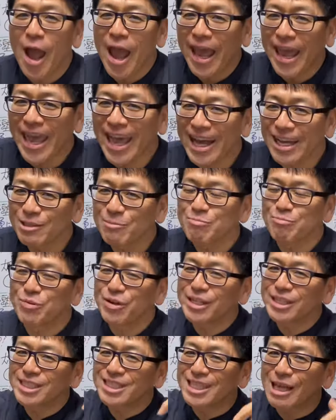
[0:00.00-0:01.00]
and
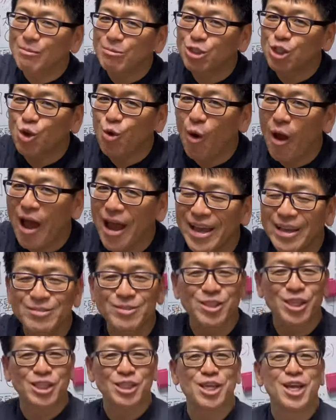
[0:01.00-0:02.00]
please subscribe
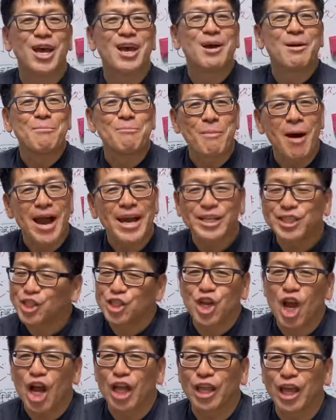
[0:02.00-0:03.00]
this my
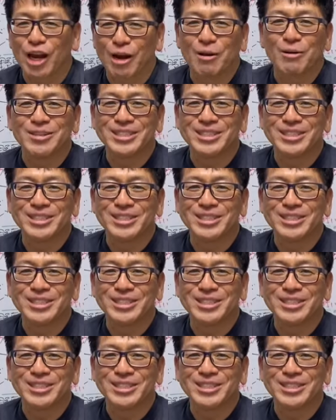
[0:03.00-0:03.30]
channel,